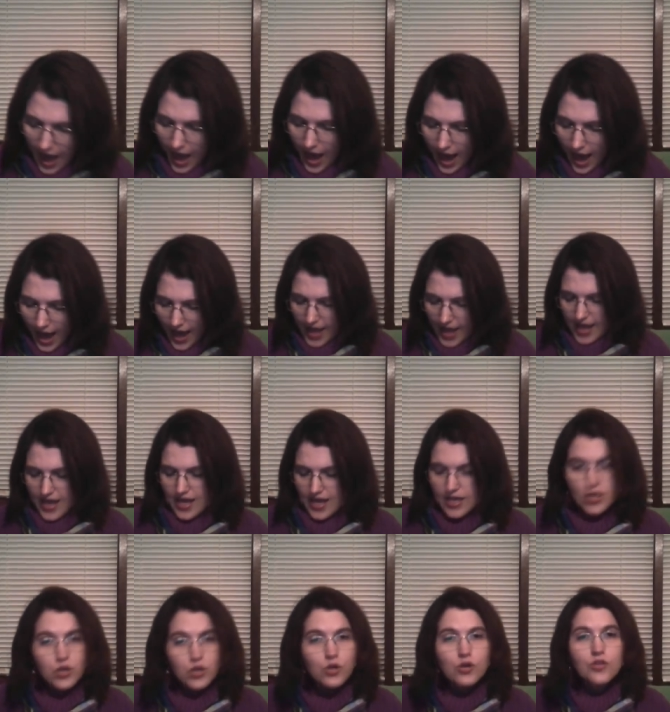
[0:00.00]
I
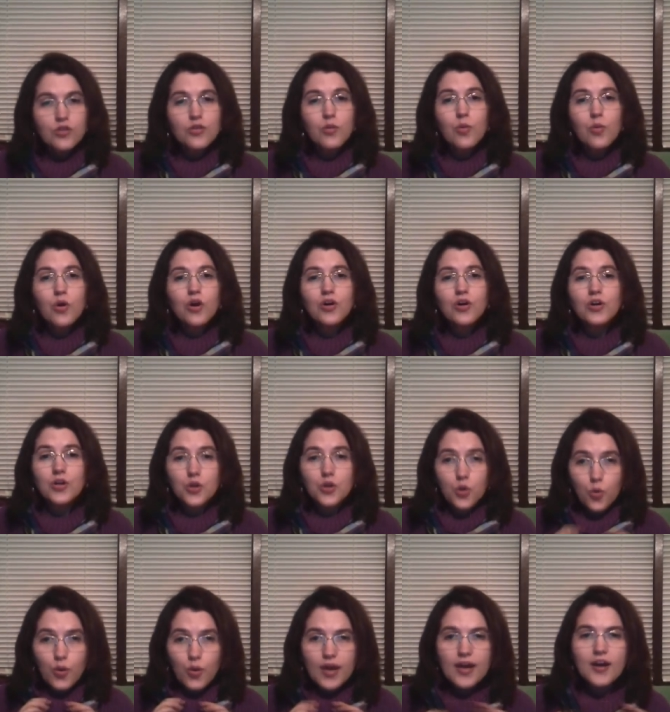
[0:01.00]
included the word
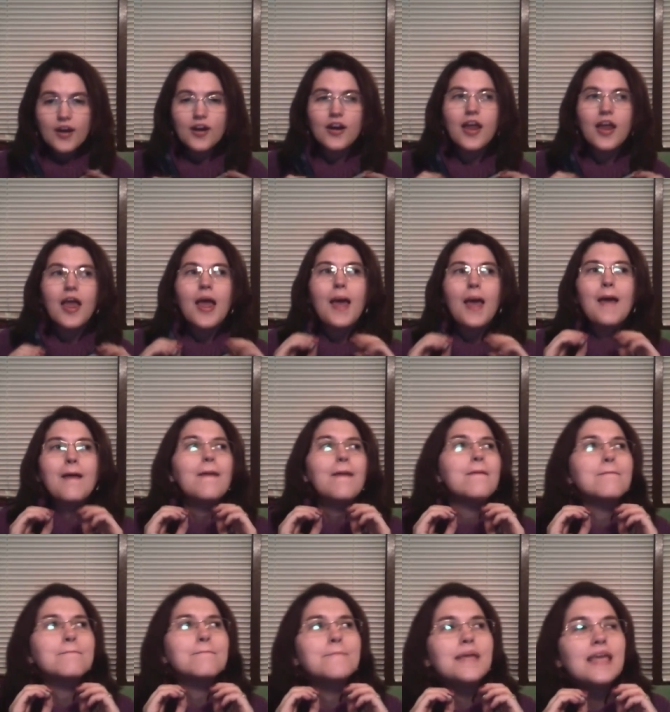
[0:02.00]
queer
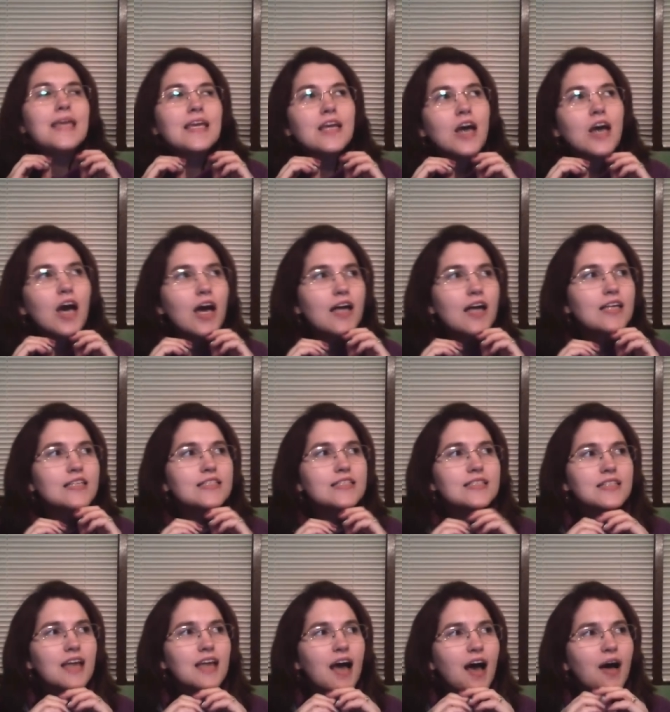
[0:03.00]

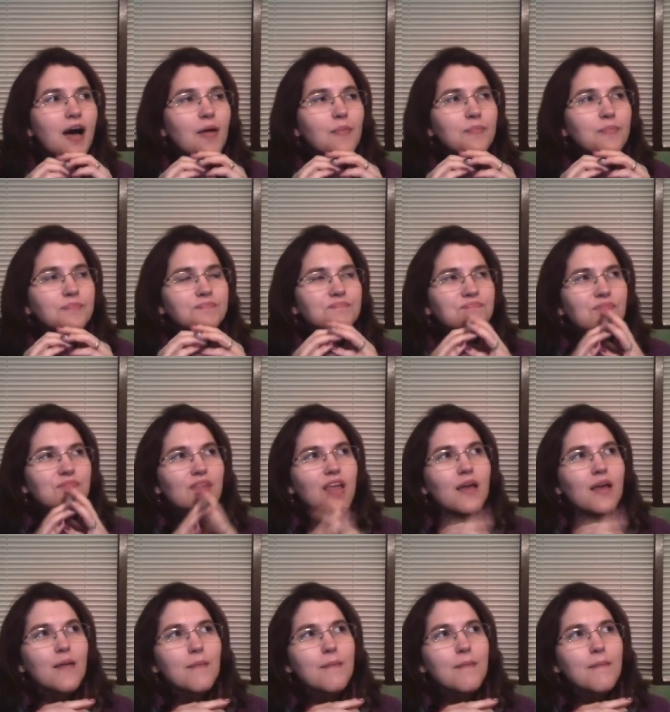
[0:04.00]
because, um,
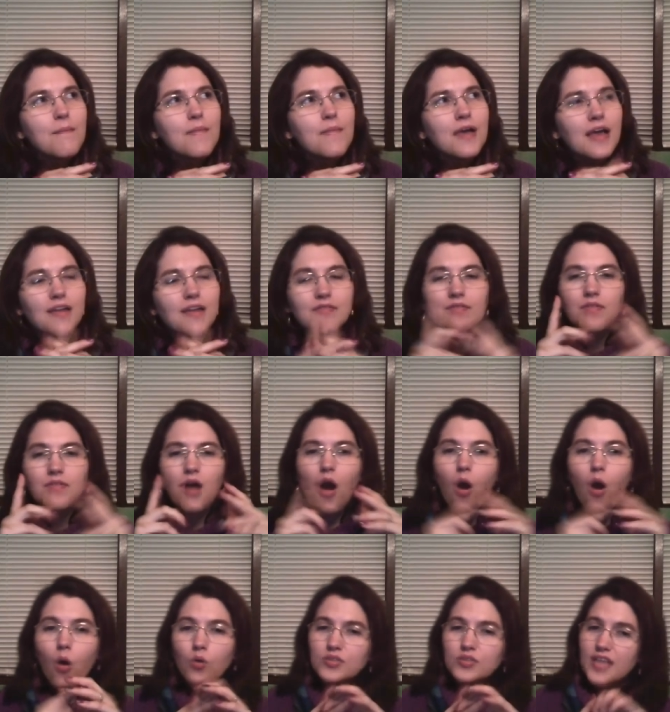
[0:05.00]
okay,
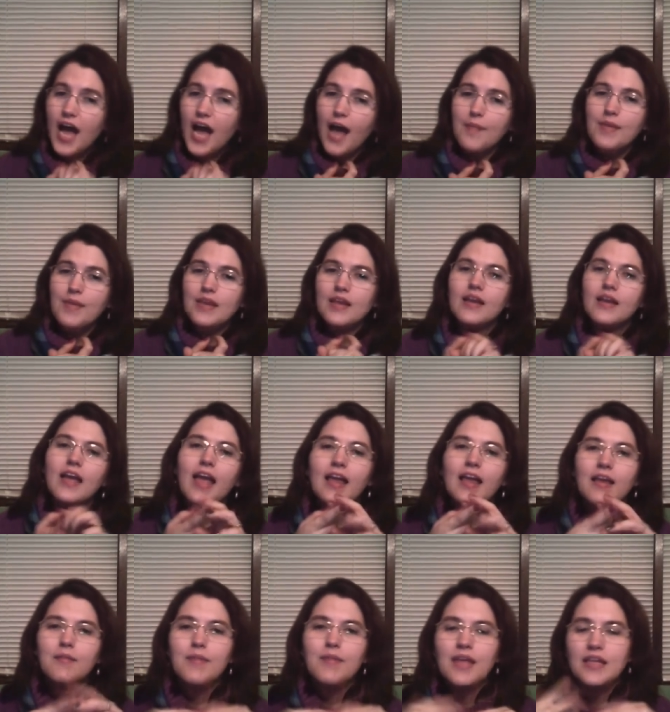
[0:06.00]
old timey, okay,
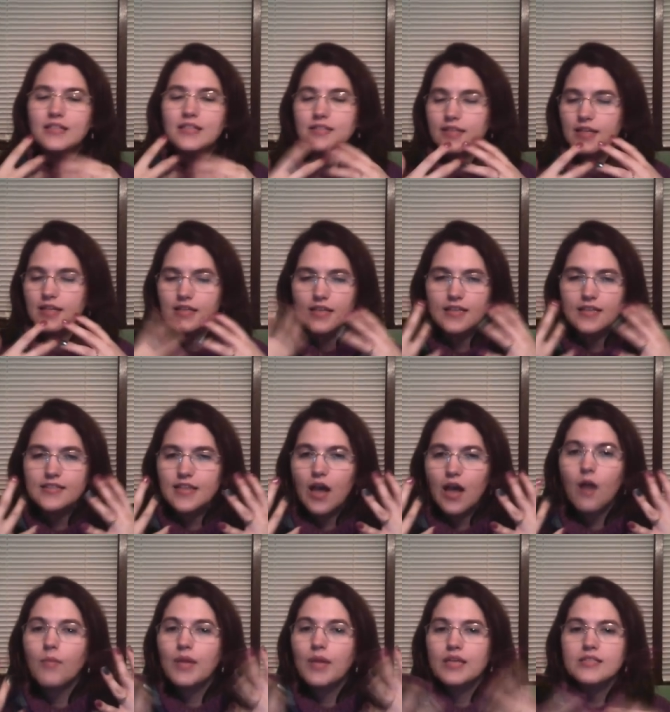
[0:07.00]
it means, I guess
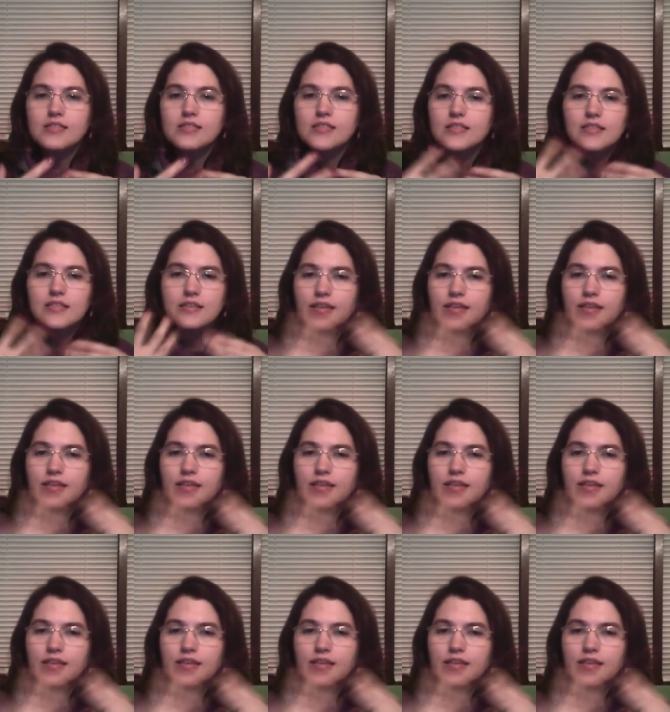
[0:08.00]
now it means